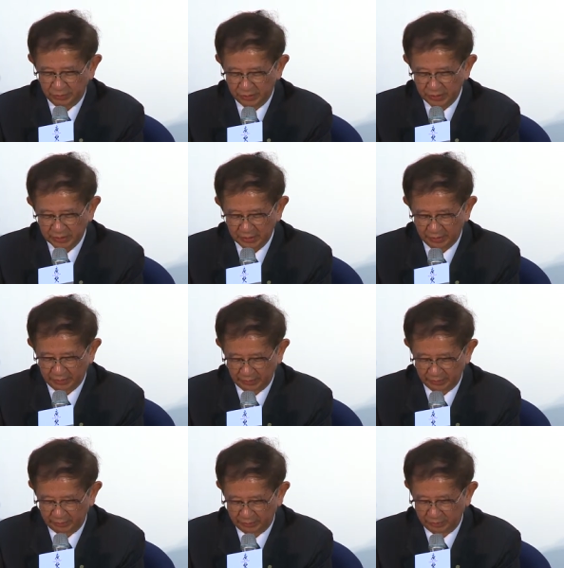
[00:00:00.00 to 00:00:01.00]

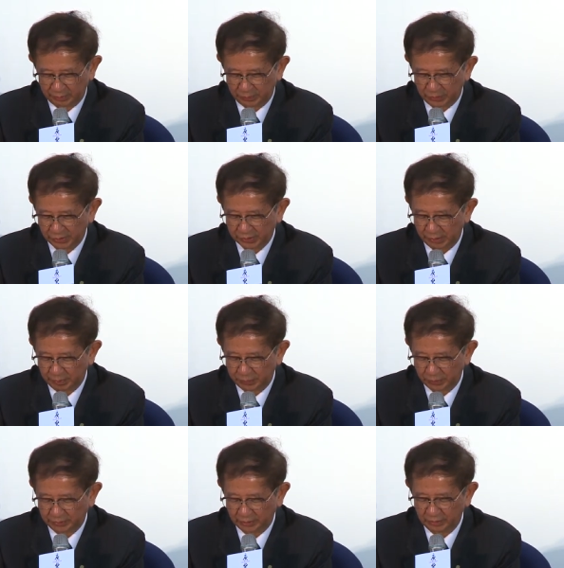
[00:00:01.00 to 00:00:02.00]
initiated the most
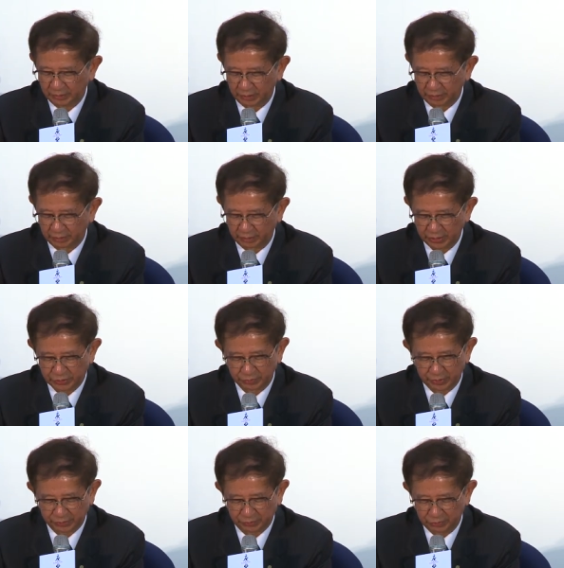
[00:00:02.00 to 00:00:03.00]
important
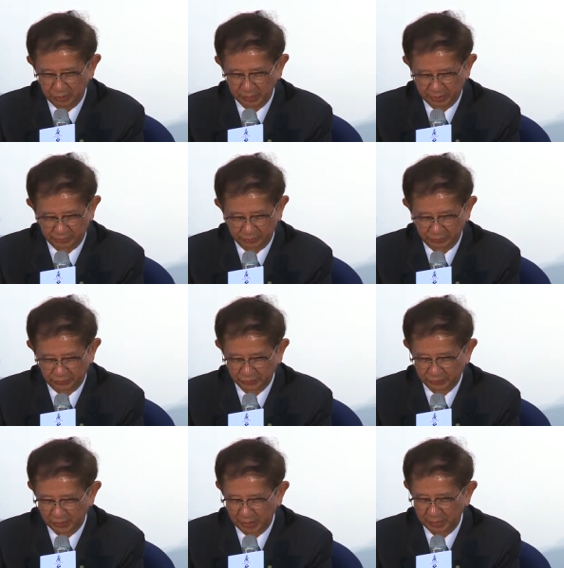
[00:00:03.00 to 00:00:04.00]
international agreement for
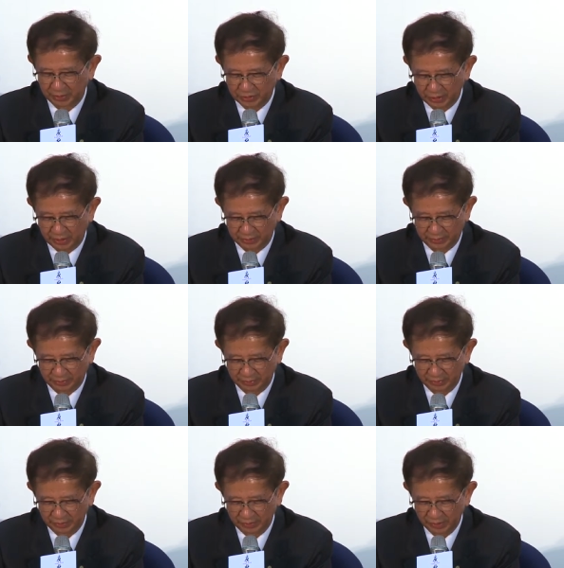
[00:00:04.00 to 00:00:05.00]
climate change,
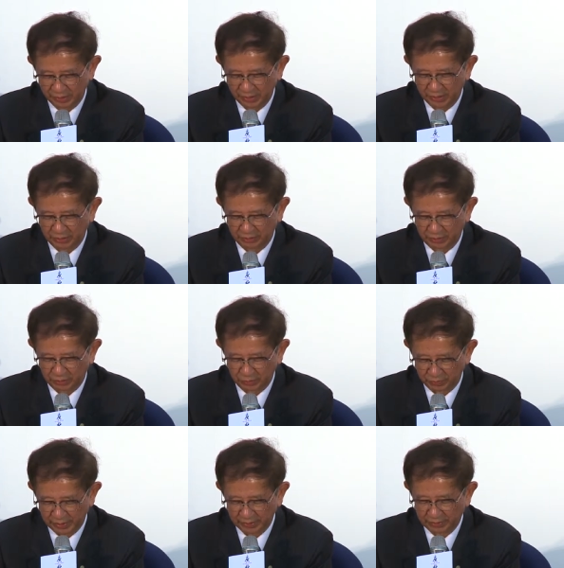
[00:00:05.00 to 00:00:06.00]
the
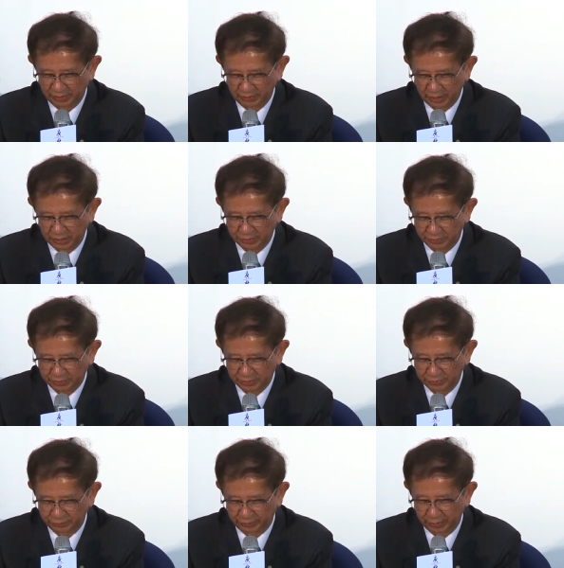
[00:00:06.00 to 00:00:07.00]
United Nations
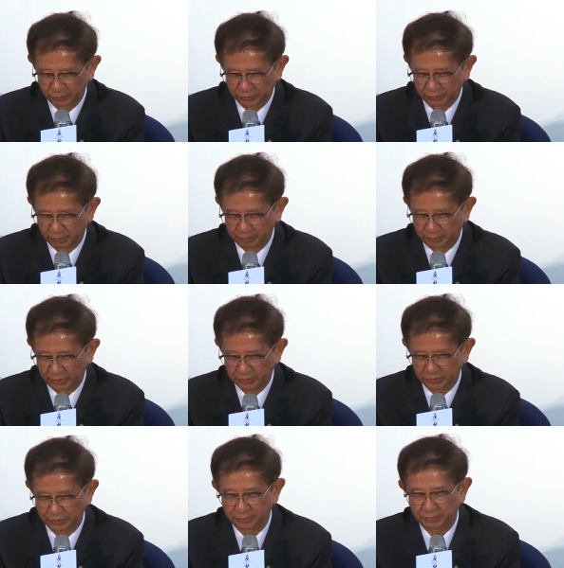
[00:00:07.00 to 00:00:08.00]
Framework
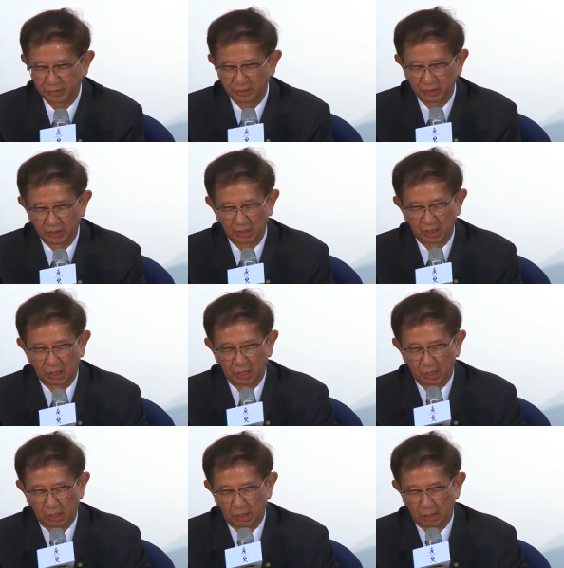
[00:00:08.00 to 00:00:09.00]
Convention
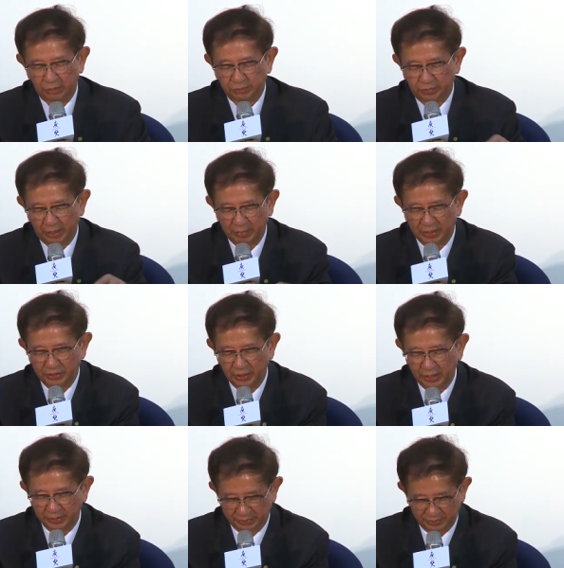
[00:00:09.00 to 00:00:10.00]
on Climate
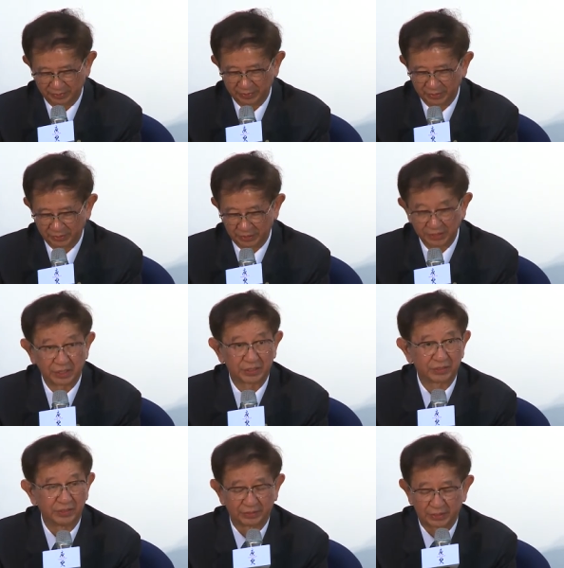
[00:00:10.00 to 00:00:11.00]
Change. This
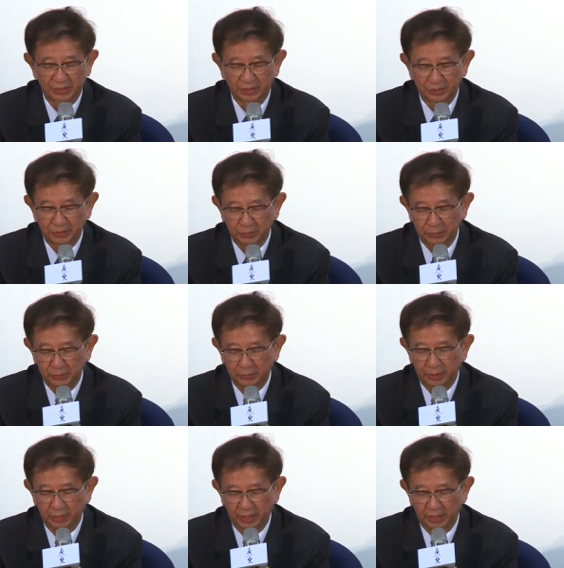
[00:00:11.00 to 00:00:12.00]
is known as a
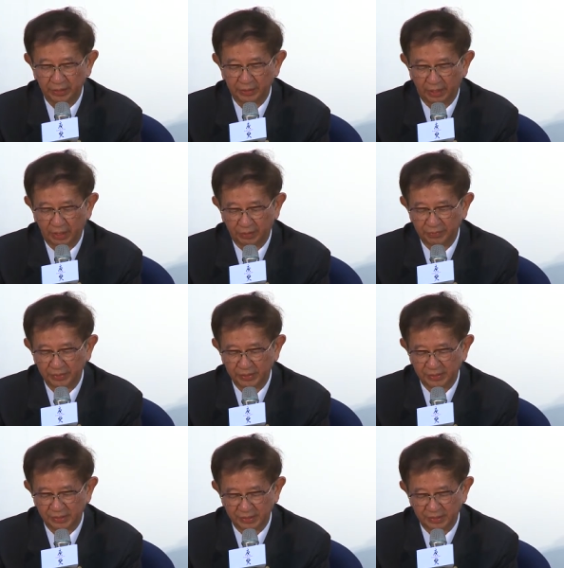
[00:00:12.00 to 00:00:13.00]

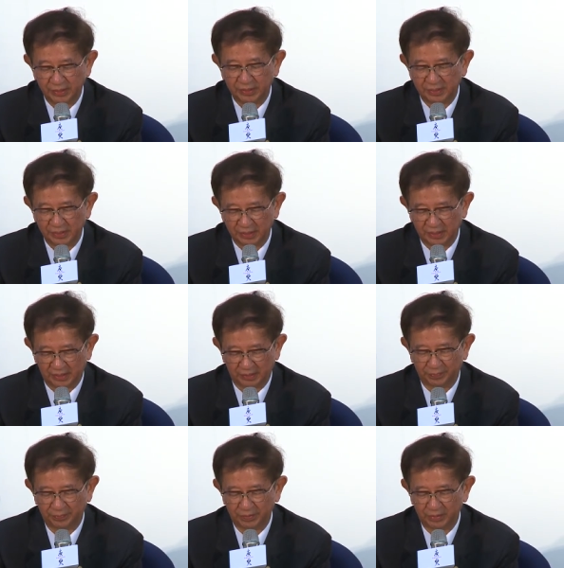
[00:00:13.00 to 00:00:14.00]
UNFCCC,